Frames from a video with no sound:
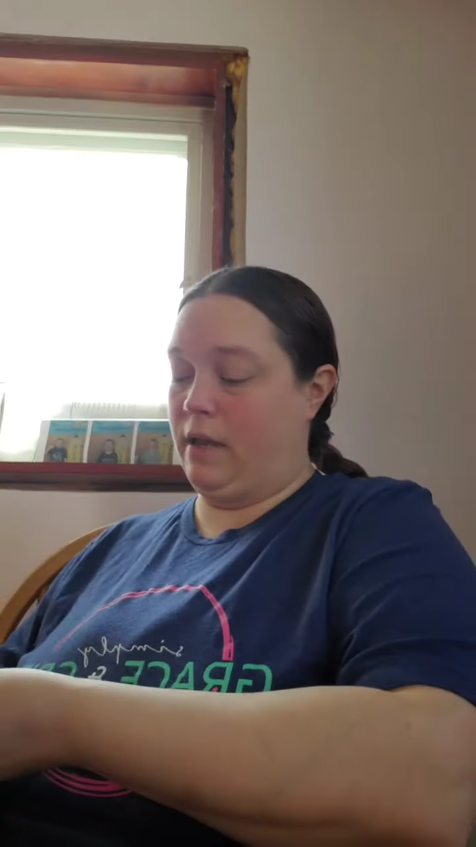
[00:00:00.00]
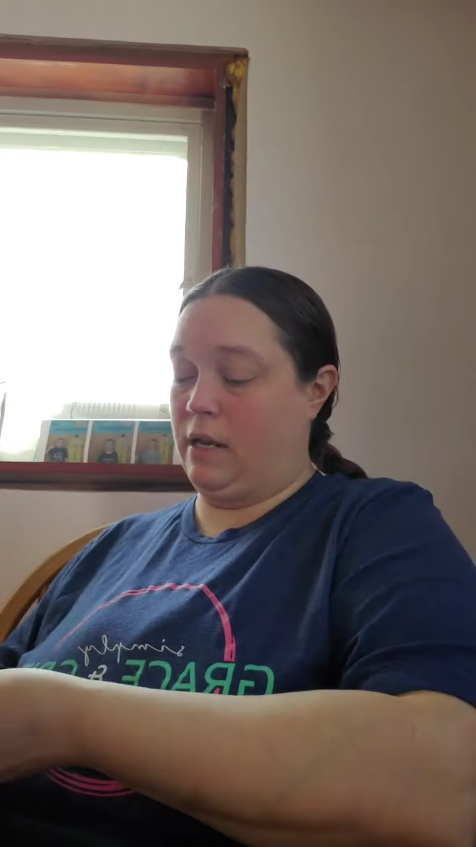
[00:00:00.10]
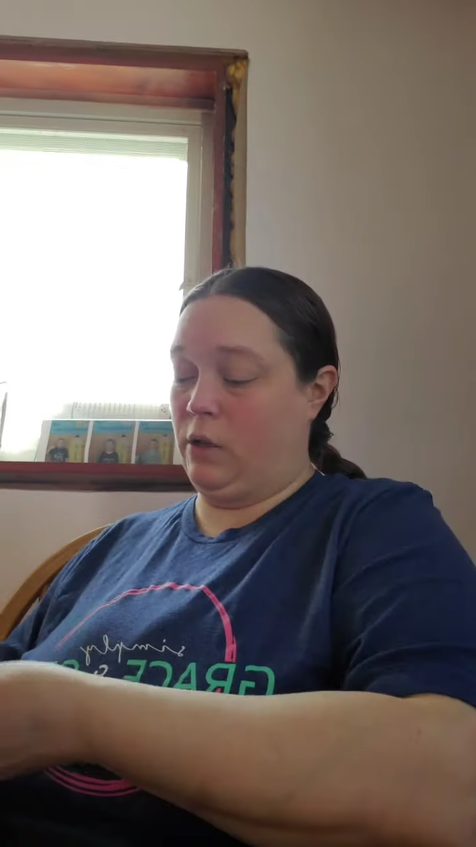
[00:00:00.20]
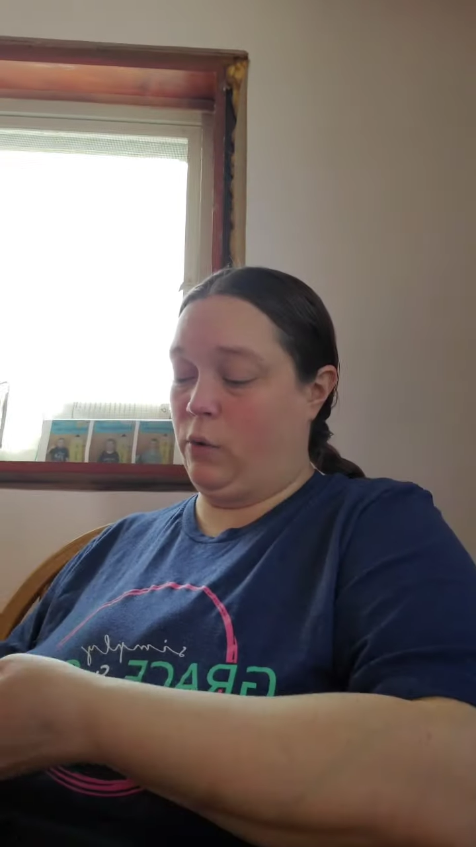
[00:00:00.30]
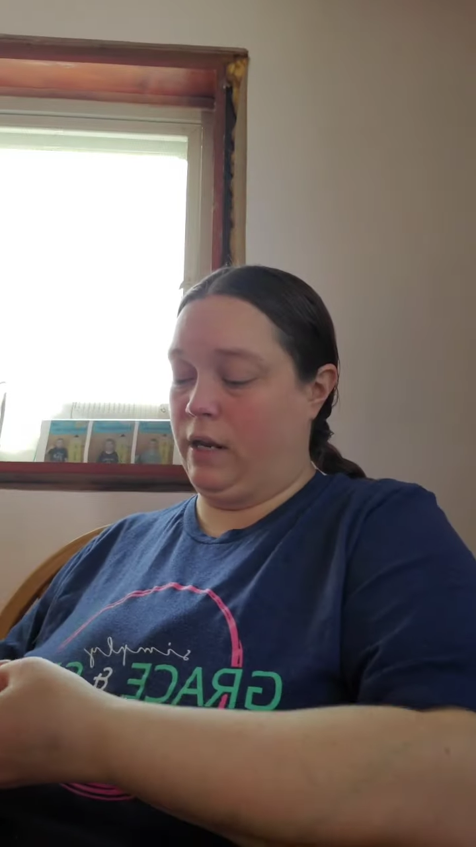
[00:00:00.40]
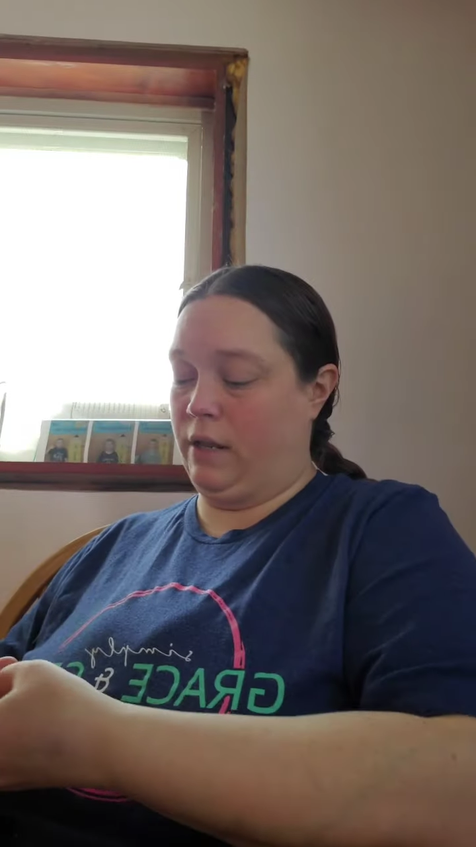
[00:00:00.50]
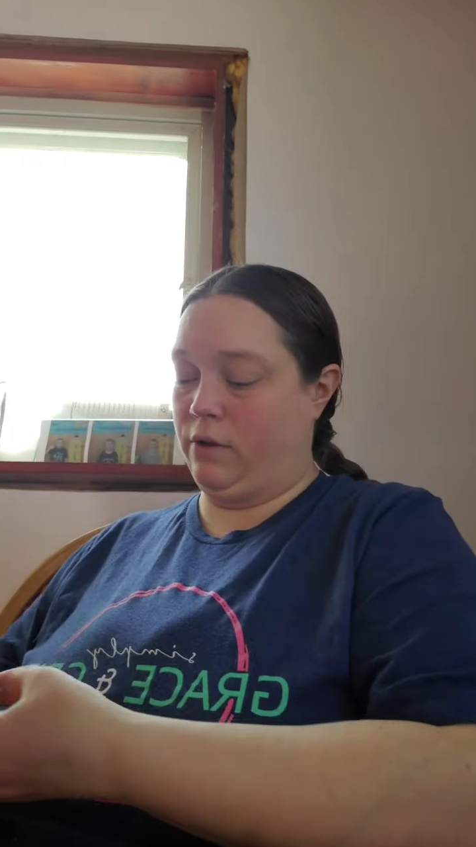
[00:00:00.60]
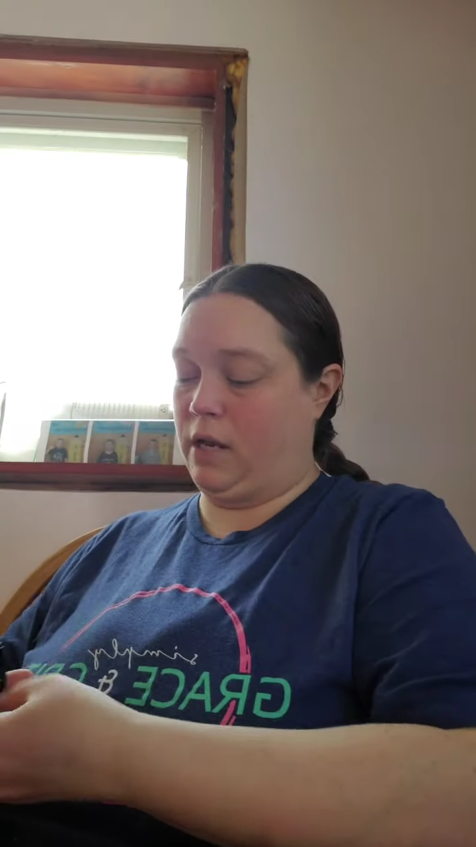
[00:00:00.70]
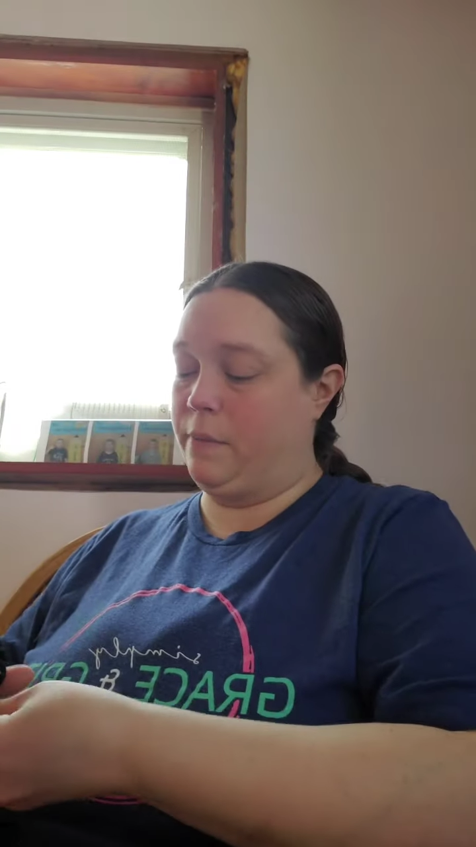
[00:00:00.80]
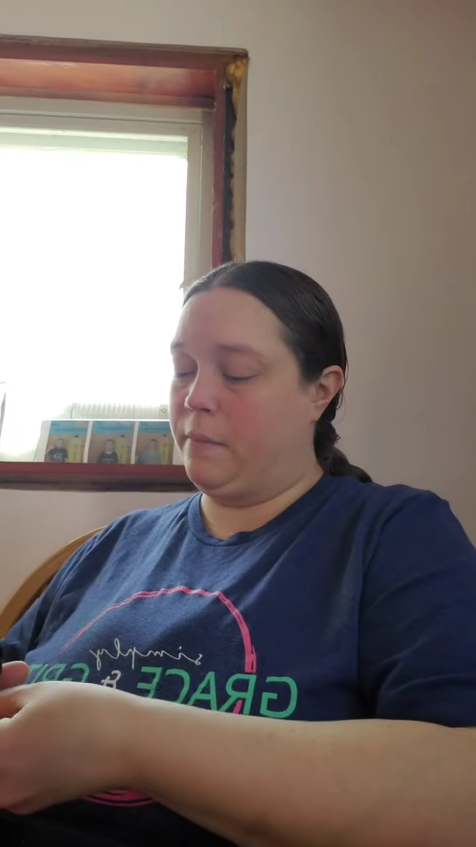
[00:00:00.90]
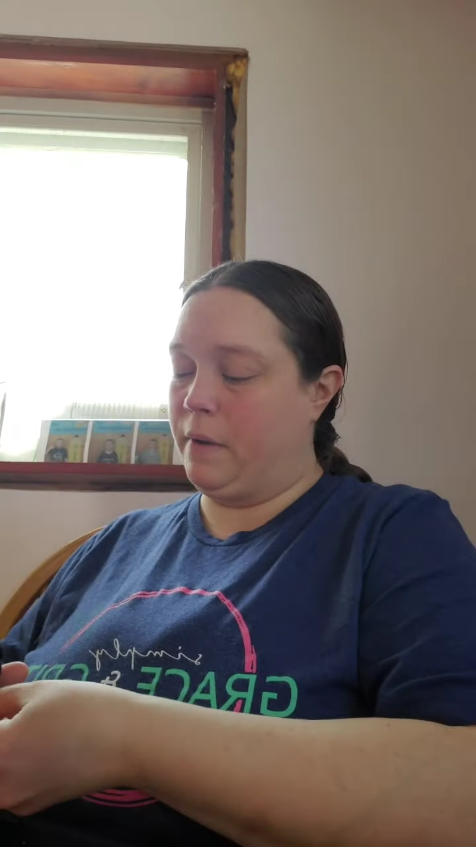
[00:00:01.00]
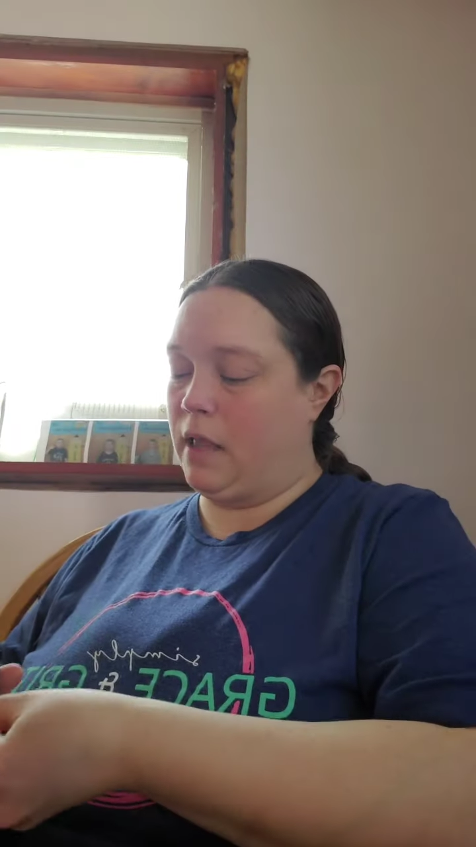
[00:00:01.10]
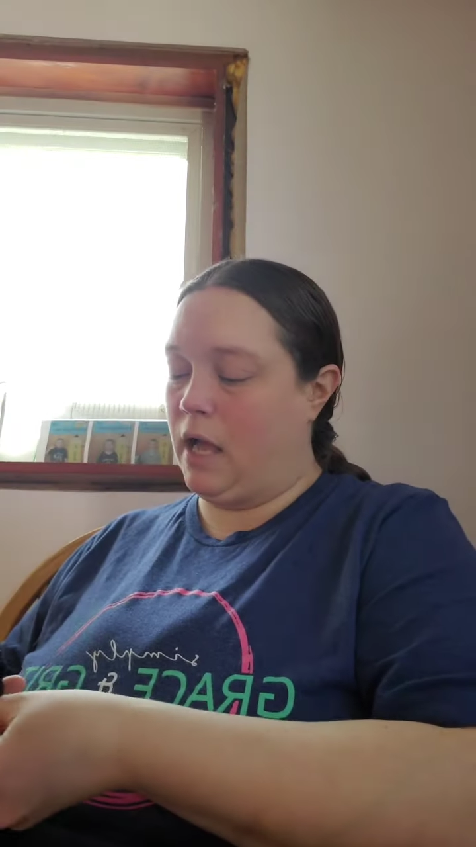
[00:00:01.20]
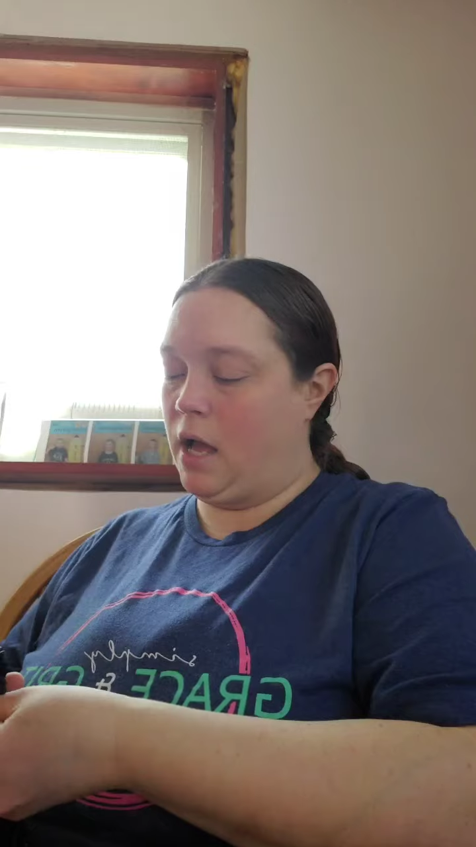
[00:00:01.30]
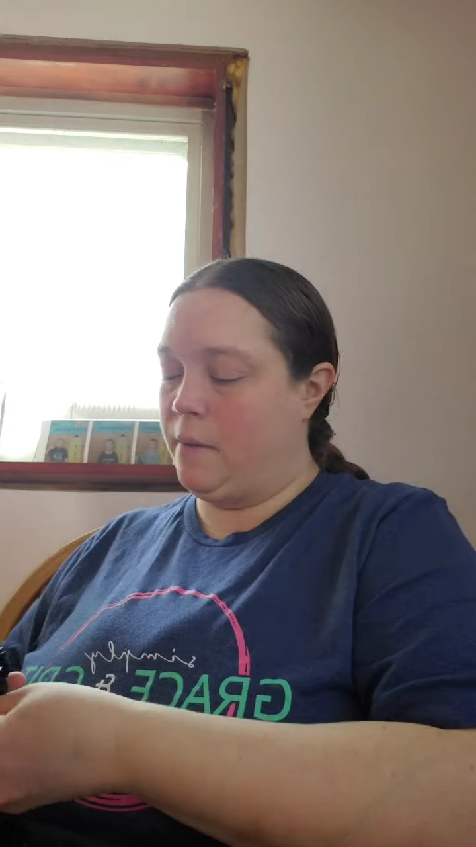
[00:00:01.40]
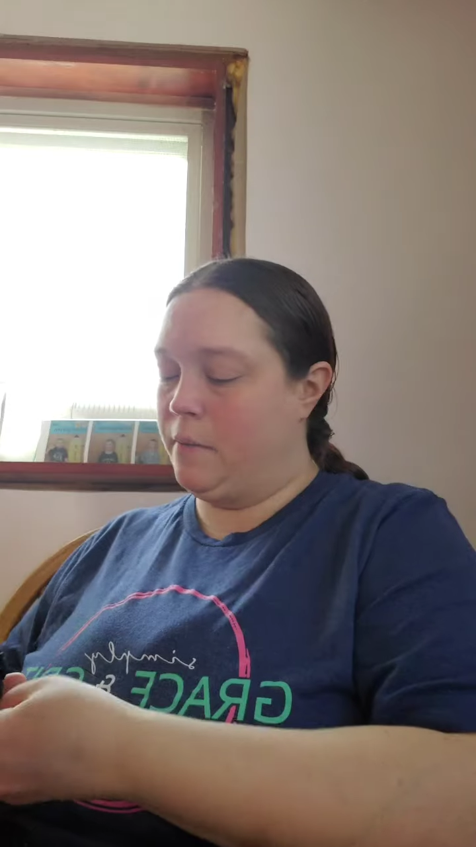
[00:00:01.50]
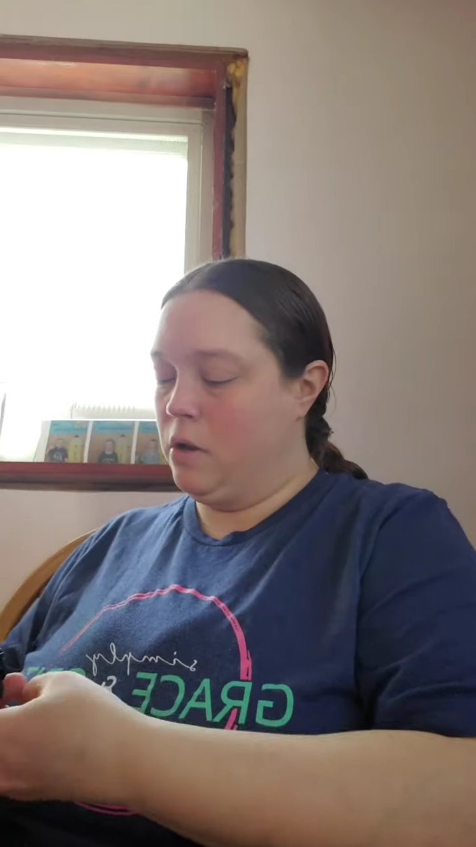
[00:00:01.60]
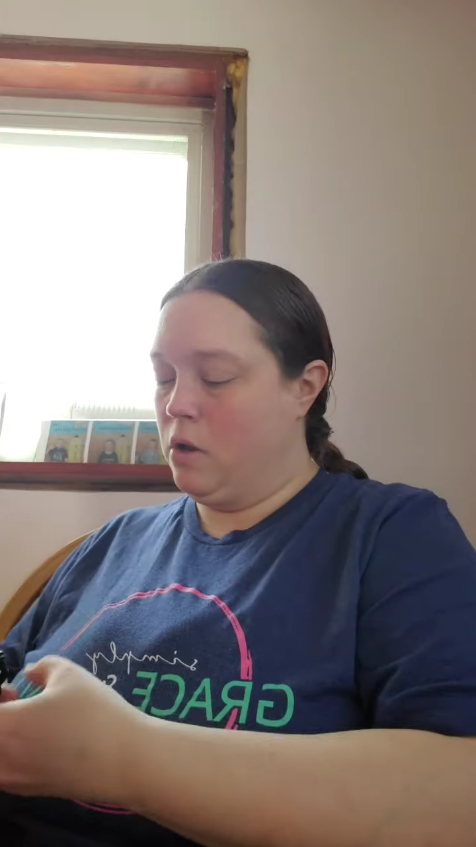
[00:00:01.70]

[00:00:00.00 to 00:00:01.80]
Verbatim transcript: then you can either keep them in club